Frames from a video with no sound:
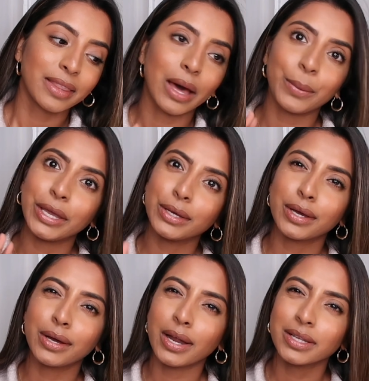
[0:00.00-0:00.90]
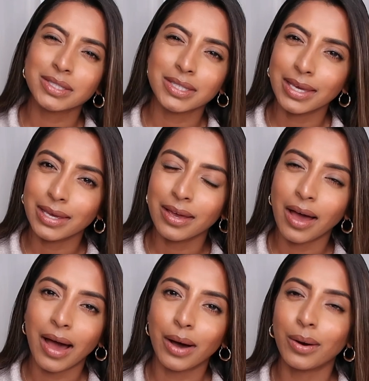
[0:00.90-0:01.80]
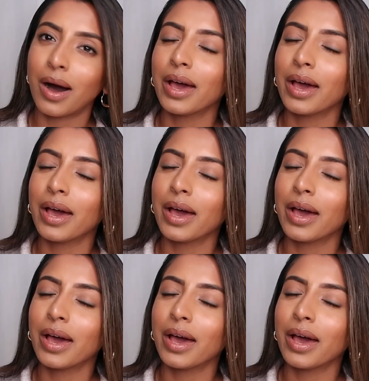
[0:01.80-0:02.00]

that way you can kind of see how